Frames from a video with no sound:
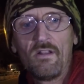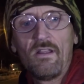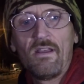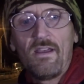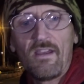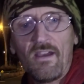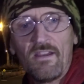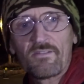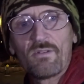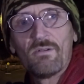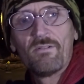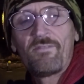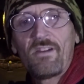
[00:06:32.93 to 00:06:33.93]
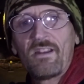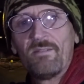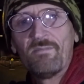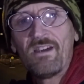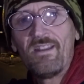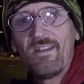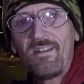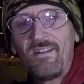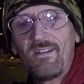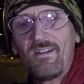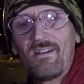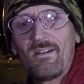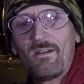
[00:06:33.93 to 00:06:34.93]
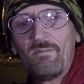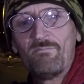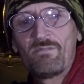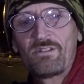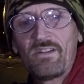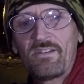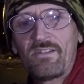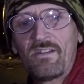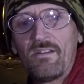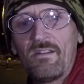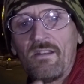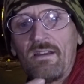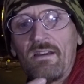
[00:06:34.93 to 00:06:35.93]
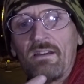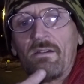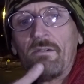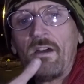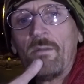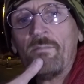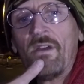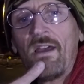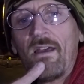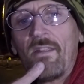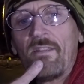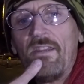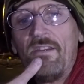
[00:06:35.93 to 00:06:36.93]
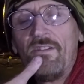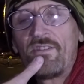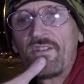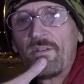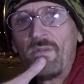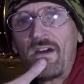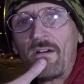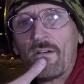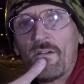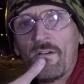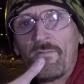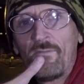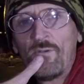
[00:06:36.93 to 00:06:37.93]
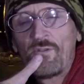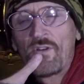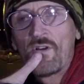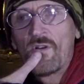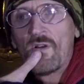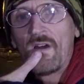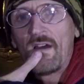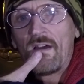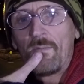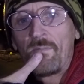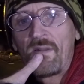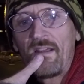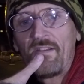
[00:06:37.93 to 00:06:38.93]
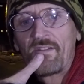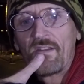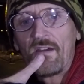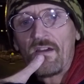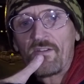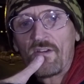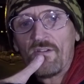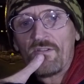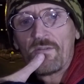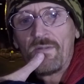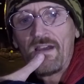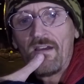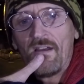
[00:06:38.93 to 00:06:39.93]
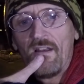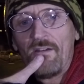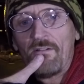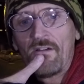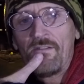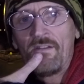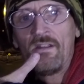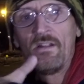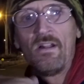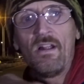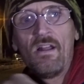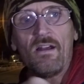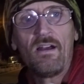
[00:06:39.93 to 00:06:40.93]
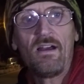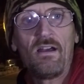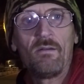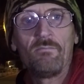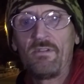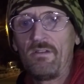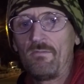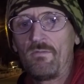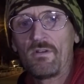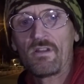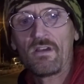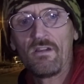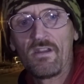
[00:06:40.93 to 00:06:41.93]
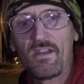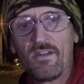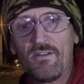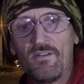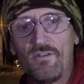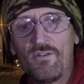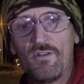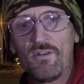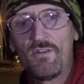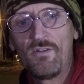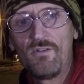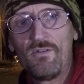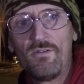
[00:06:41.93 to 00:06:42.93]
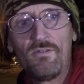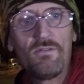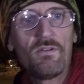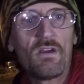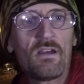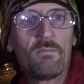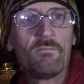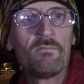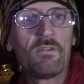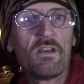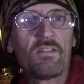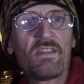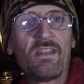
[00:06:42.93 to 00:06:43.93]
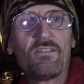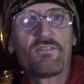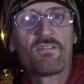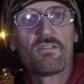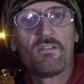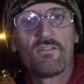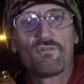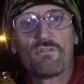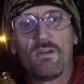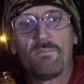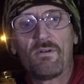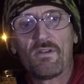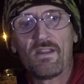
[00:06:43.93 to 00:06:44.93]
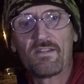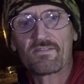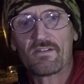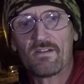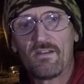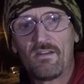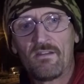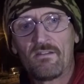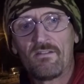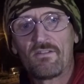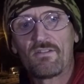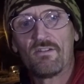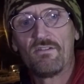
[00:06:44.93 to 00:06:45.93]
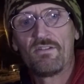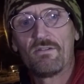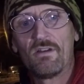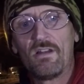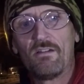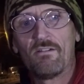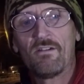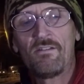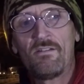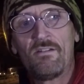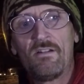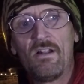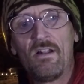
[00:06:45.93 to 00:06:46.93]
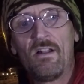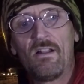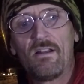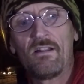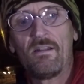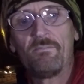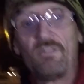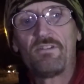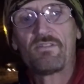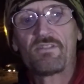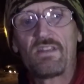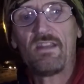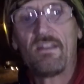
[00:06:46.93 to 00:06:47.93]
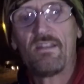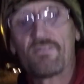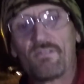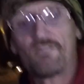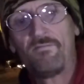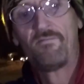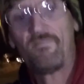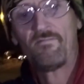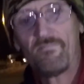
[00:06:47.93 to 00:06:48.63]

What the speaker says: Hey guys, well, we finally made it. I'm in position. I'm at the Shibaura Futo place that I told you about earlier on. What I can do, I'm attached to the tripod as I showed you earlier on. Let me just take this off.